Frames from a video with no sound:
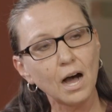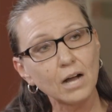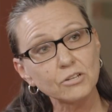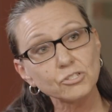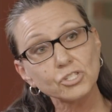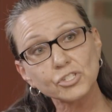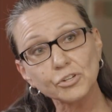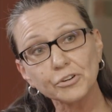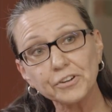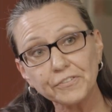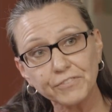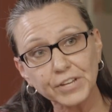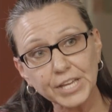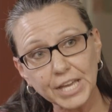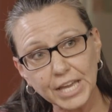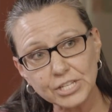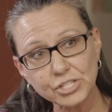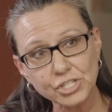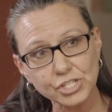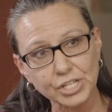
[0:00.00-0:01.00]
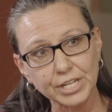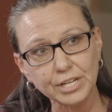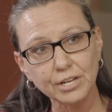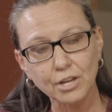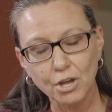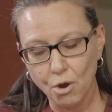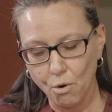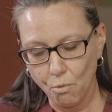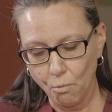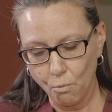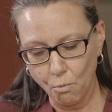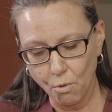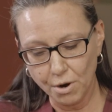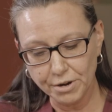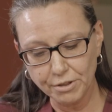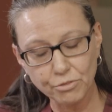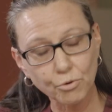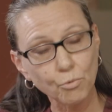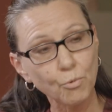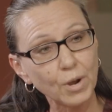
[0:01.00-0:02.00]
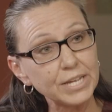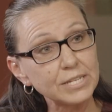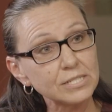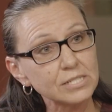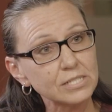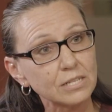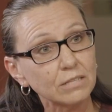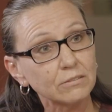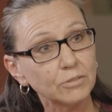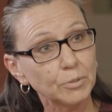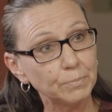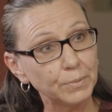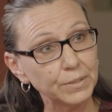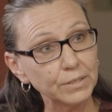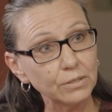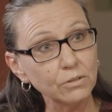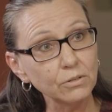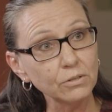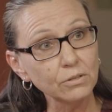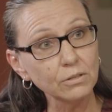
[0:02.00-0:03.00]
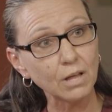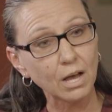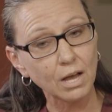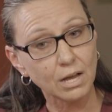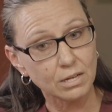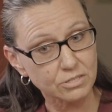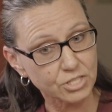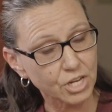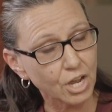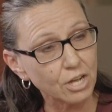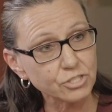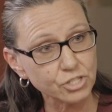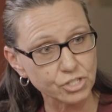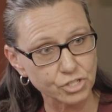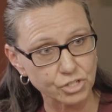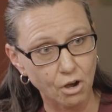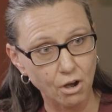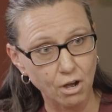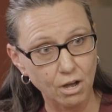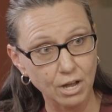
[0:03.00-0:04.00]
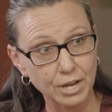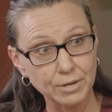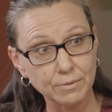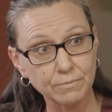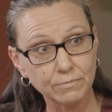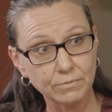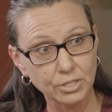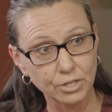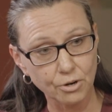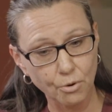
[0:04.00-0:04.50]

Certification. One of the ways that the bill touched on,